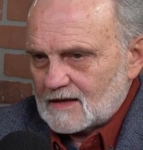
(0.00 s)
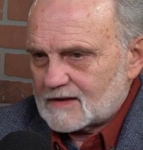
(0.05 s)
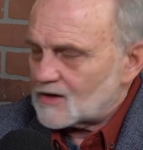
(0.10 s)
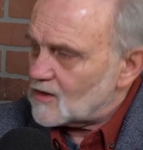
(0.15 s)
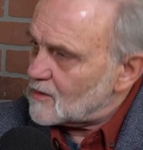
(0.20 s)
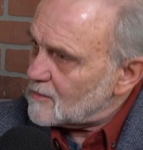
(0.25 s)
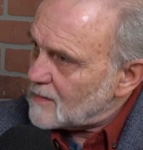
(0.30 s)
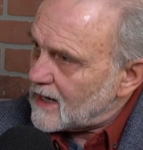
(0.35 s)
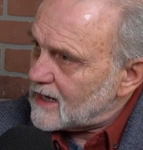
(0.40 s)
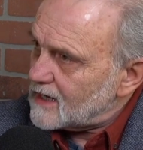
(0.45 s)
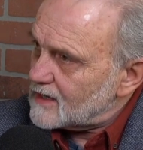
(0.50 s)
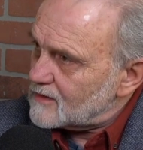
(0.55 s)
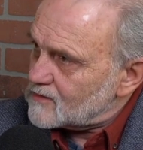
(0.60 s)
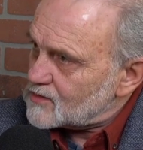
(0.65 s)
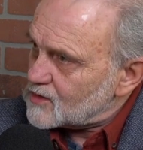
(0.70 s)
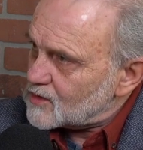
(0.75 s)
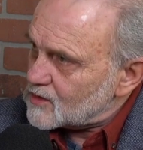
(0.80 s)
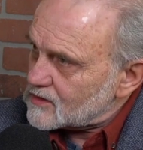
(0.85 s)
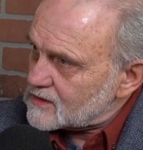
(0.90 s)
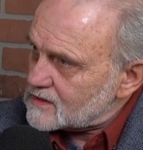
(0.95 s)
a man,
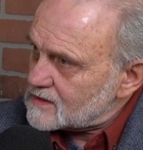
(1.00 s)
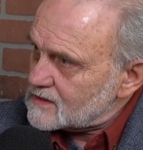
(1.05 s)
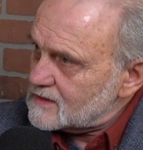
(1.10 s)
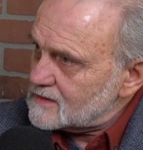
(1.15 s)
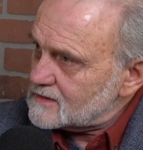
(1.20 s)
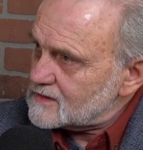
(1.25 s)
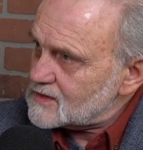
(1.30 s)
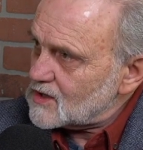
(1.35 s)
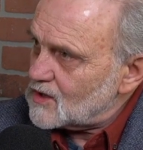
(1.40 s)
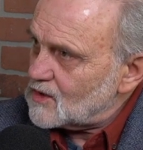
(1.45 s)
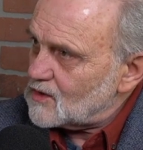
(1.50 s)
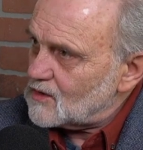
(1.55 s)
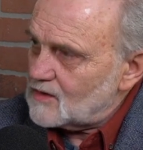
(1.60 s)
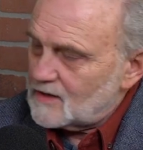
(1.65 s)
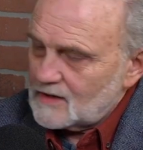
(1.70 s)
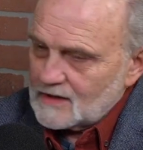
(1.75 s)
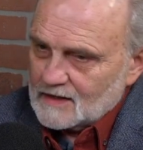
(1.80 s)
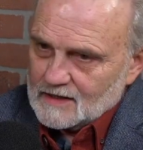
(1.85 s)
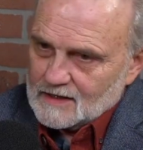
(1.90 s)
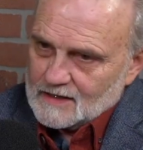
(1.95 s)
of course. And
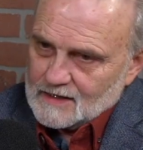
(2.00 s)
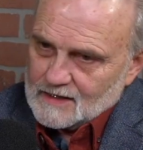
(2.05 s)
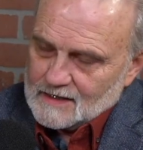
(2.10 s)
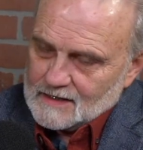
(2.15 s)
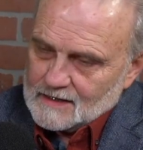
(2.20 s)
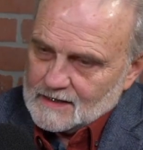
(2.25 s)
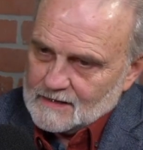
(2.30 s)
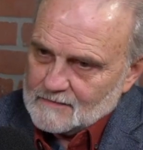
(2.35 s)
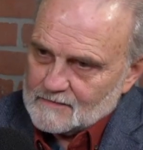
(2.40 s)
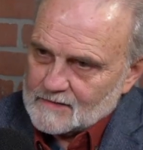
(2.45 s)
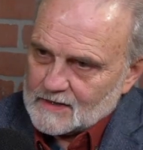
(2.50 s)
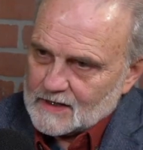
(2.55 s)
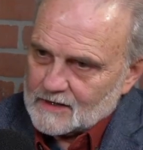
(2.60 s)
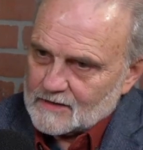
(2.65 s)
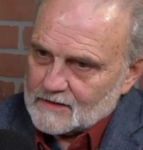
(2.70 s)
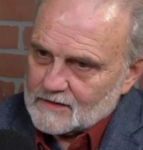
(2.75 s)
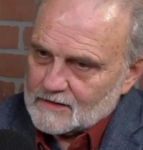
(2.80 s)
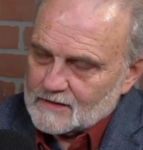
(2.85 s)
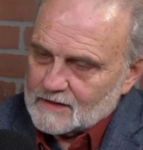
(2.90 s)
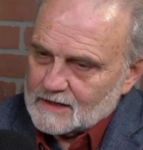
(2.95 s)
so
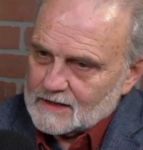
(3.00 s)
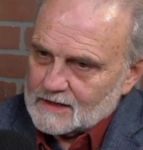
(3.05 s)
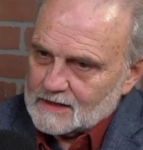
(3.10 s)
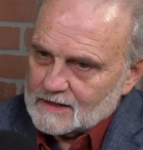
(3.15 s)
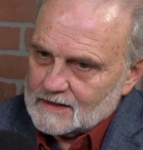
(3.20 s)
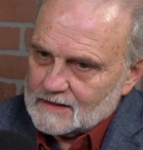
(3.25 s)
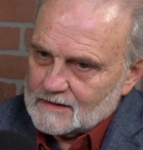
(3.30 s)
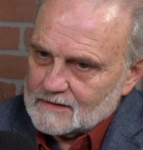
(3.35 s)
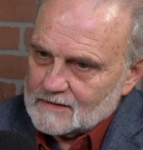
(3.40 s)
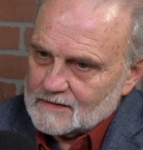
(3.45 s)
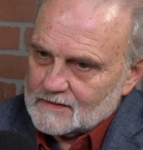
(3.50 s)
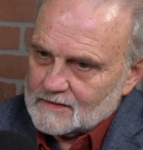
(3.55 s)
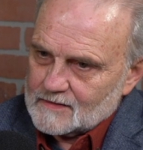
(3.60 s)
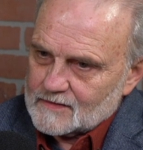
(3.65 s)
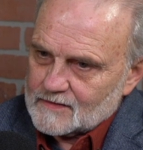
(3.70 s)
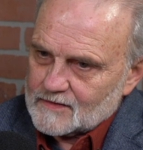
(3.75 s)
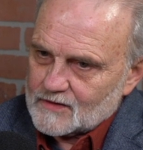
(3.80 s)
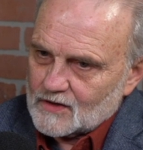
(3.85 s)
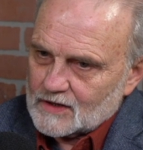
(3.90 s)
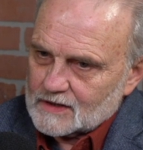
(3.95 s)
their
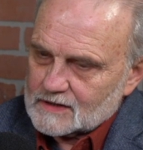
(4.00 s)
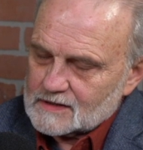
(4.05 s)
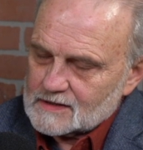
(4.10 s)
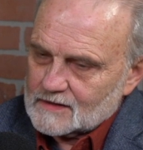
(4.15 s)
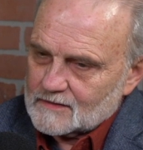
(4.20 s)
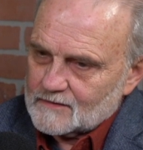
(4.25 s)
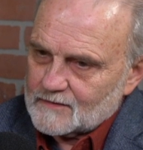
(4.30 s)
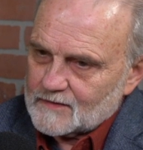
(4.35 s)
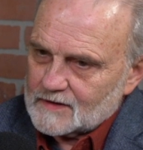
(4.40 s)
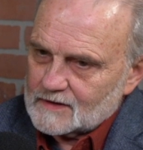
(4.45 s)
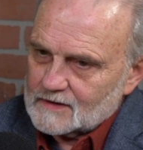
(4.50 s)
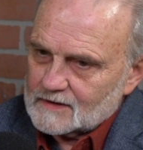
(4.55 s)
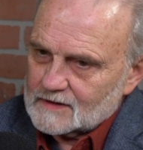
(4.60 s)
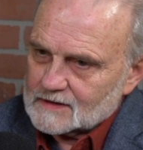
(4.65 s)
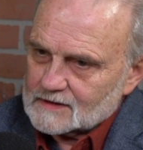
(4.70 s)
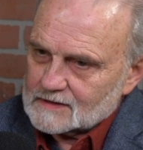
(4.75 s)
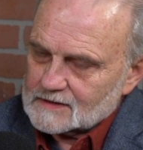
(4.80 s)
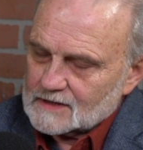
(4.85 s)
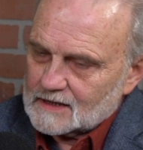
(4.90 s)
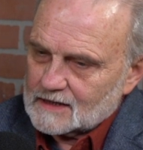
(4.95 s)
thoughts and
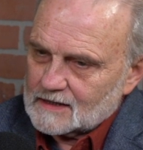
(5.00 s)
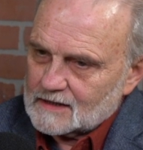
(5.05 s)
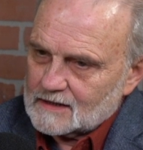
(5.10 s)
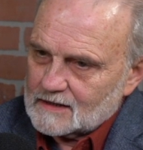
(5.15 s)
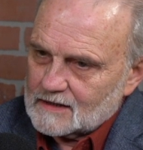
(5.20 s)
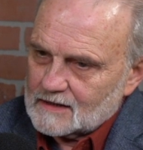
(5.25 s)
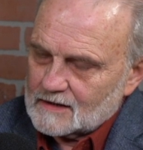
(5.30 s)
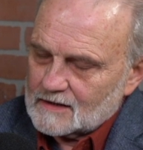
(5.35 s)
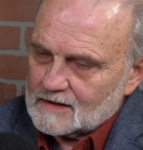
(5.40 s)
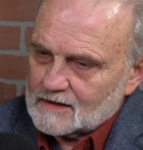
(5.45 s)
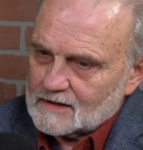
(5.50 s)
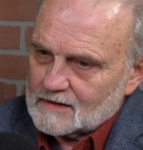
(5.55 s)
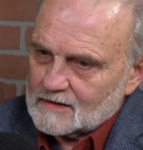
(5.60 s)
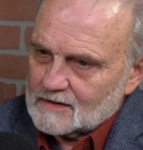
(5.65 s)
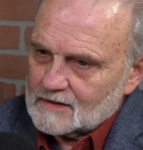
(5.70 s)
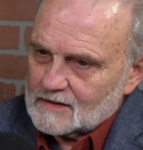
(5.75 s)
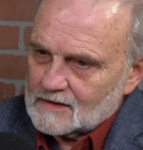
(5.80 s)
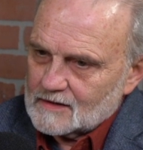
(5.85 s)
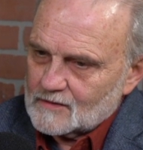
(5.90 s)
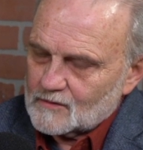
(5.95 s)
feelings and
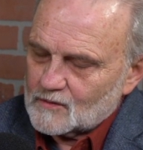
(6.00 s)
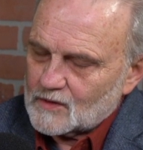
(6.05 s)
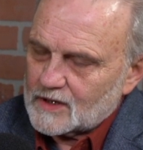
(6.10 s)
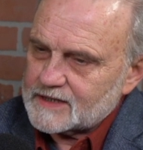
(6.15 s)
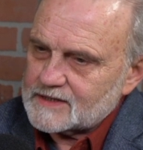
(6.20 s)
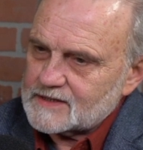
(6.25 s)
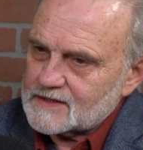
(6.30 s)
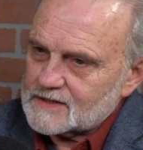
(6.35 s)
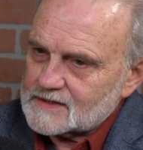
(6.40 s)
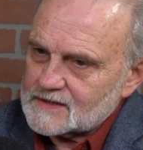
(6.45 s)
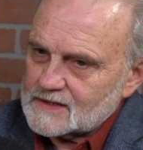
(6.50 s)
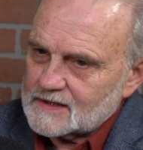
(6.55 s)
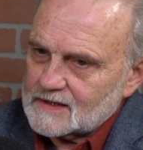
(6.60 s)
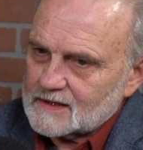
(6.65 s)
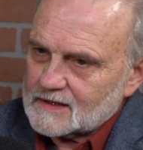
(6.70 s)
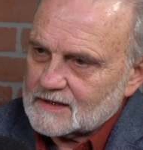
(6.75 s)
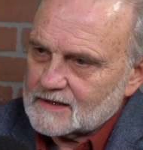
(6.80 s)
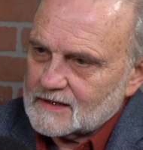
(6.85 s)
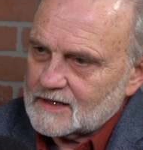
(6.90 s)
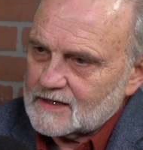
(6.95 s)
righteous
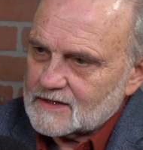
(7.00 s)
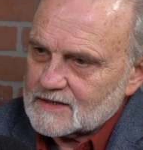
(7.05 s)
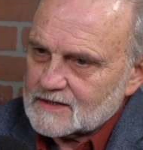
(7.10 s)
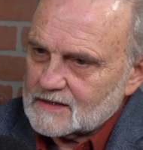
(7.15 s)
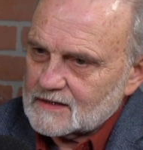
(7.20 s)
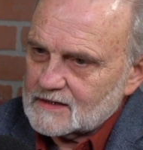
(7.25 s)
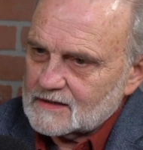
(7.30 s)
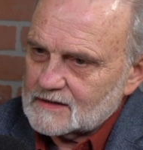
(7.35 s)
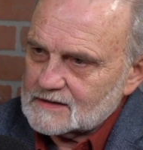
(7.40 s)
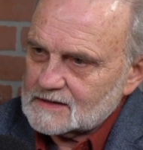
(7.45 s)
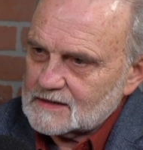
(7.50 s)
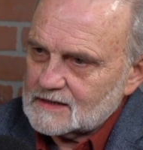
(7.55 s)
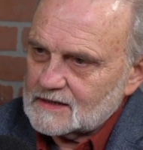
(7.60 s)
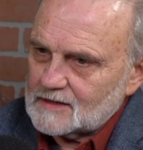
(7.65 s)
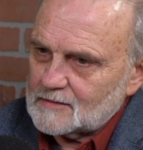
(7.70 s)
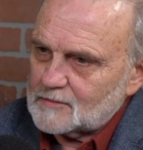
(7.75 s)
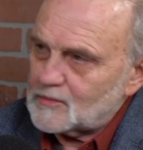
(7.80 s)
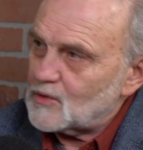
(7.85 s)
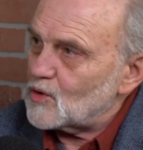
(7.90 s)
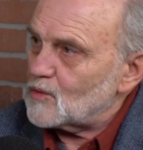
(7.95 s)
indignation is
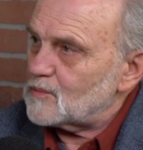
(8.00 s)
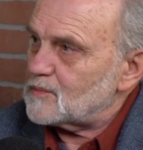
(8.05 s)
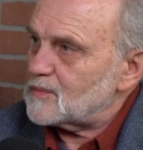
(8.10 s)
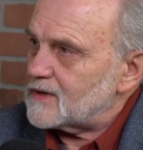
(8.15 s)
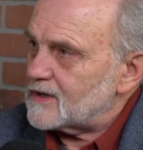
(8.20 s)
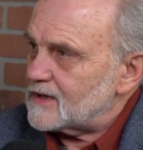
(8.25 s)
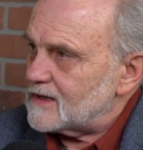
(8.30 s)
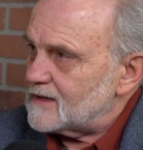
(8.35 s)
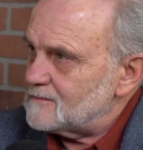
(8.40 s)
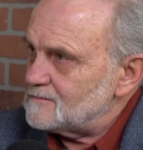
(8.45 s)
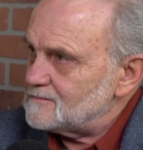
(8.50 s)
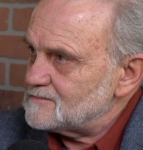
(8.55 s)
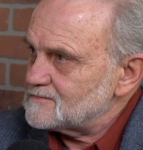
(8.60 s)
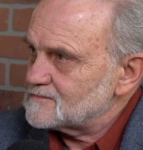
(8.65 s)
inappropriate.